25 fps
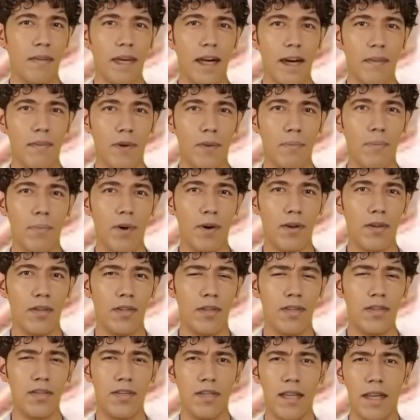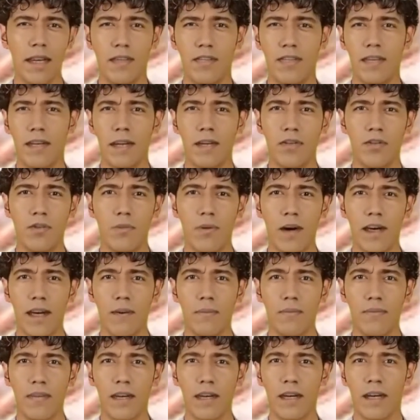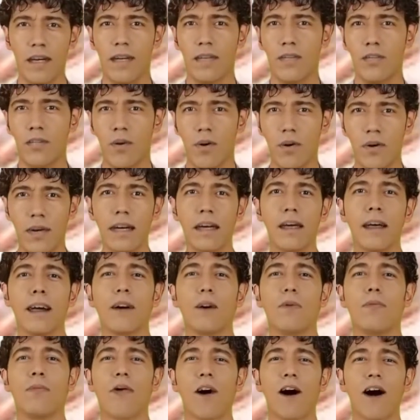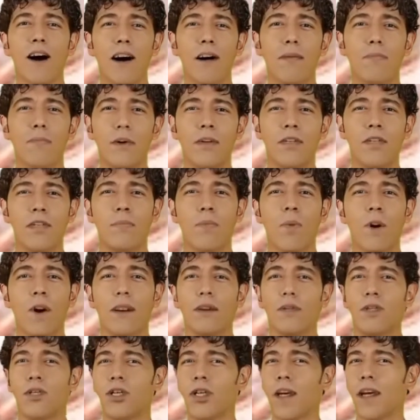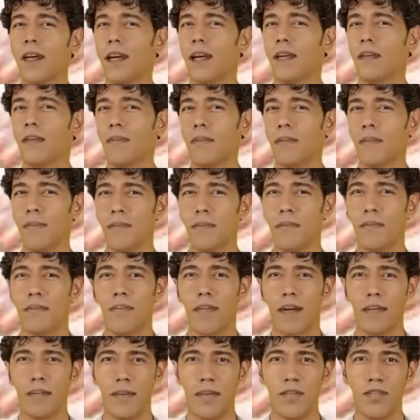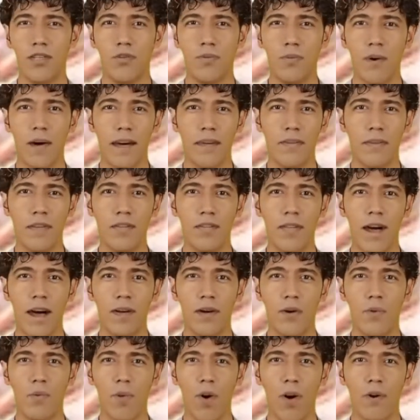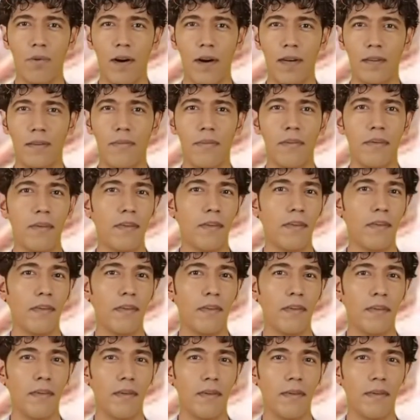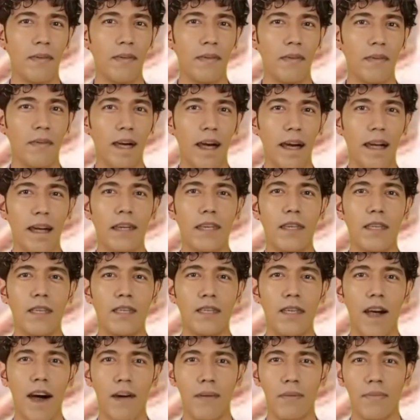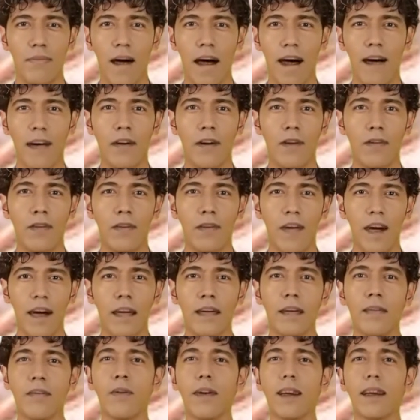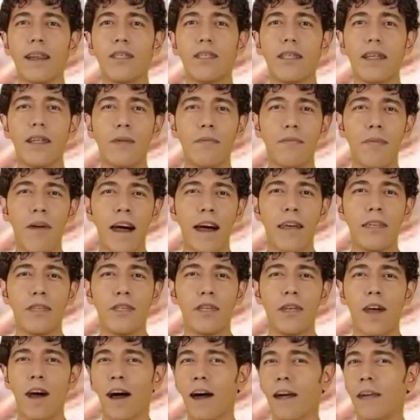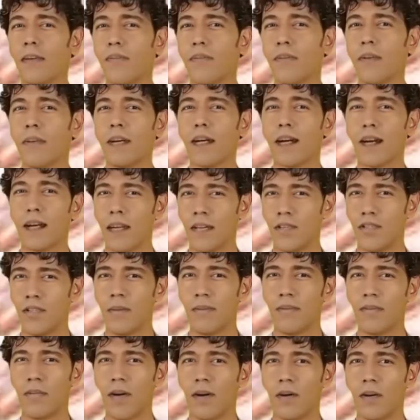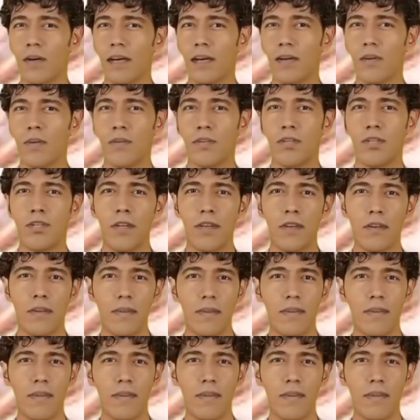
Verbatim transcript: If a person sees in a dream that he is looking at a raw but spoiled chicken, then this dream is like a woman. And it is not valid, and if it is in a man's life, it is of no use.